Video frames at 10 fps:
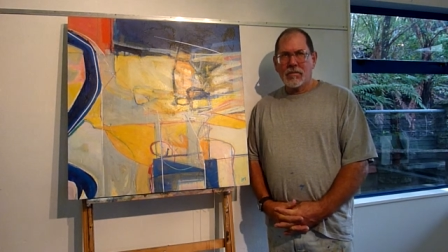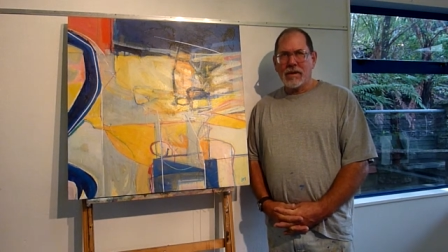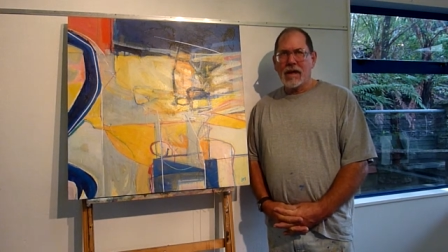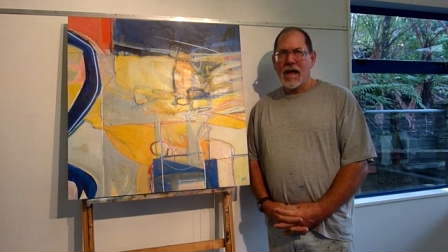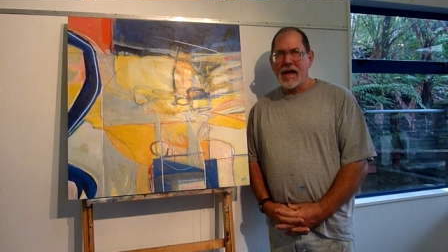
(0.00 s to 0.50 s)

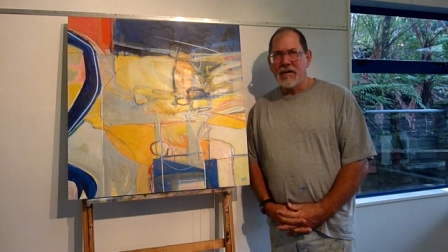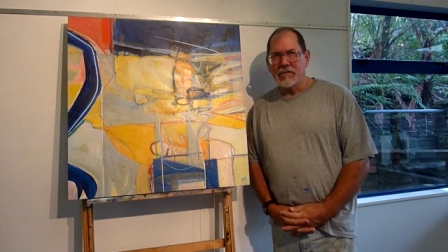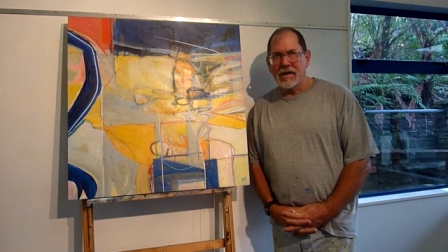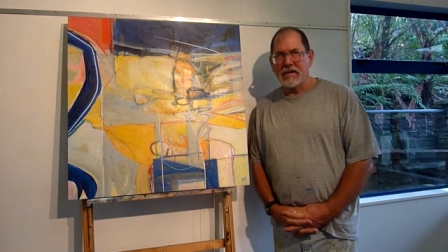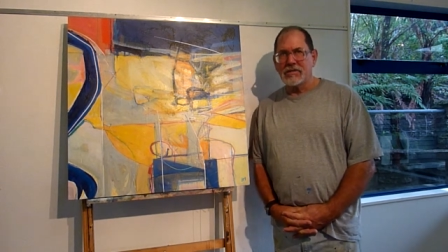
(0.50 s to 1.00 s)
Well, I
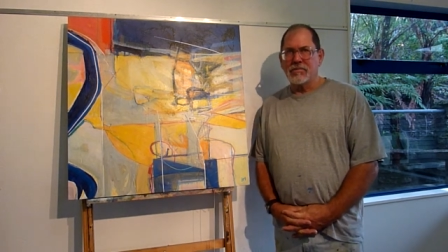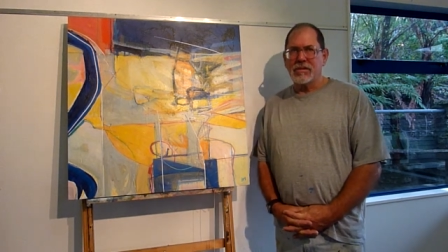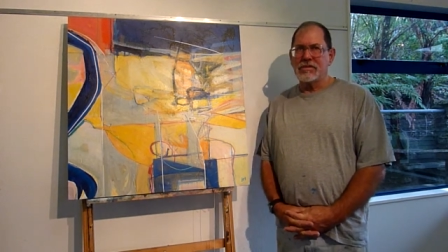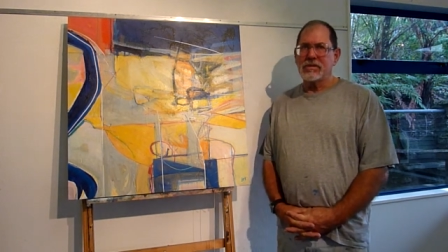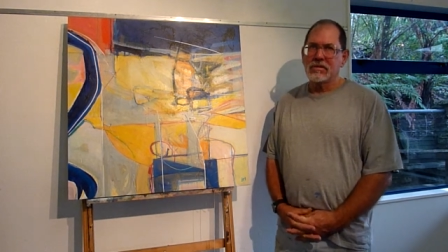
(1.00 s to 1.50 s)
have
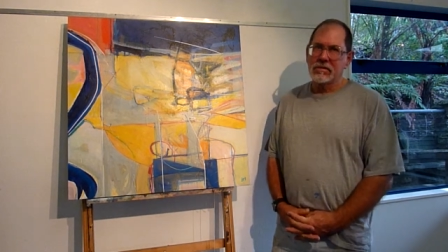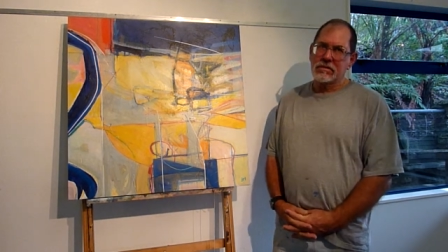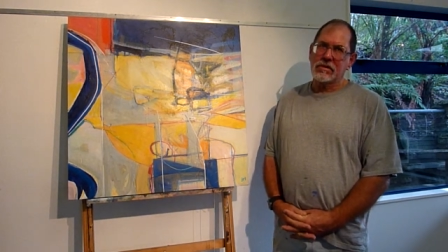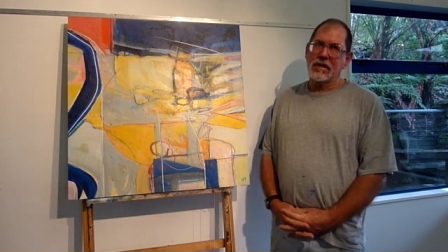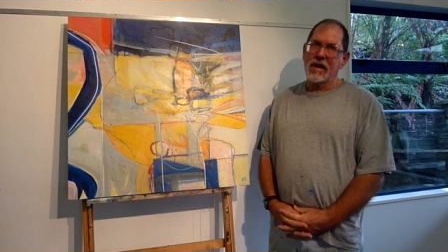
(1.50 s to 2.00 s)

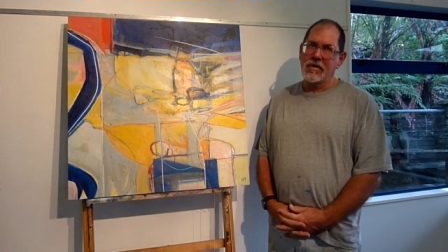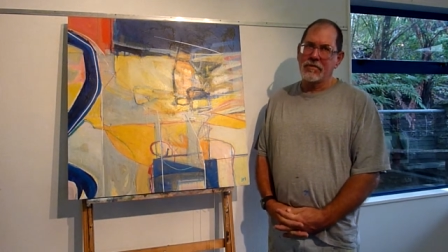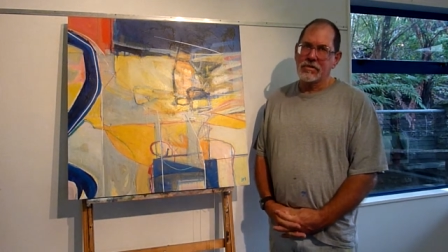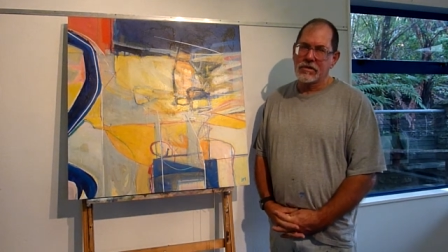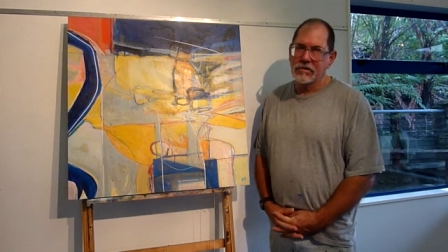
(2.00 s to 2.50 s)
exhibitions, and I have
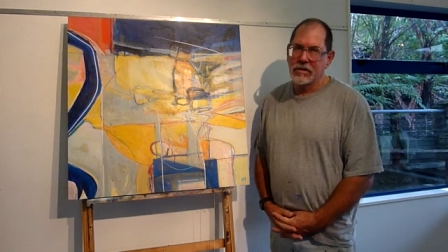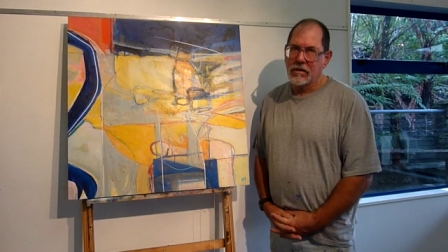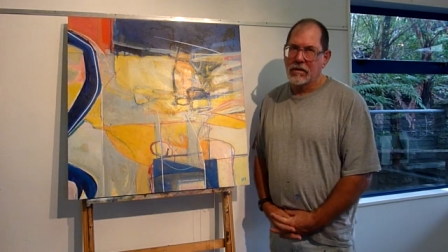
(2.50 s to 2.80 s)
a studio at